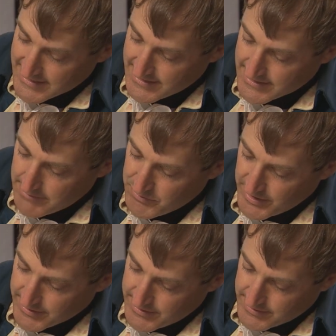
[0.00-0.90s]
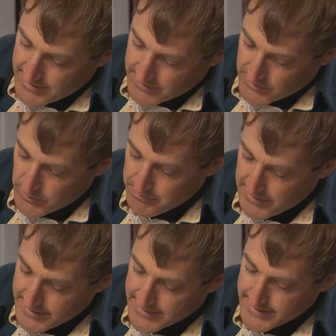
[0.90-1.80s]
the subject is not so
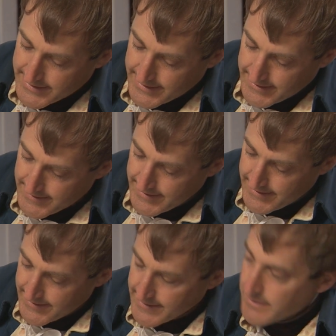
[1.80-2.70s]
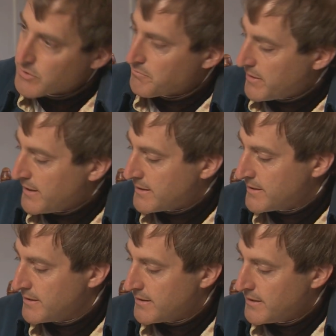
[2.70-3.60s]
pleasant. I
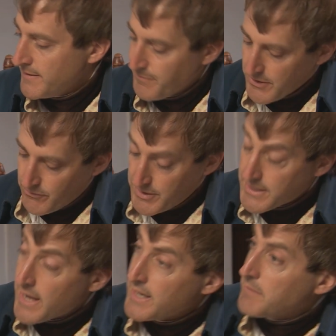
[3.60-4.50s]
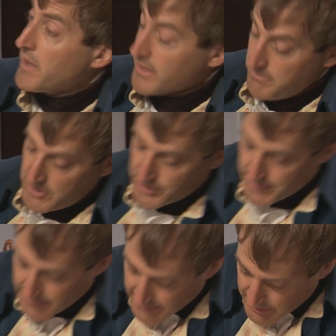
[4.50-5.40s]
contemplate resigning my
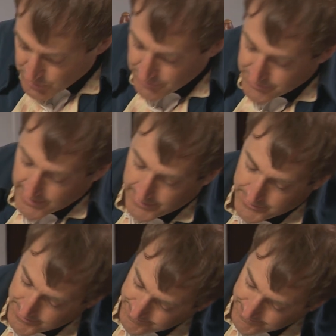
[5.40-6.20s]
commission in the National Guard.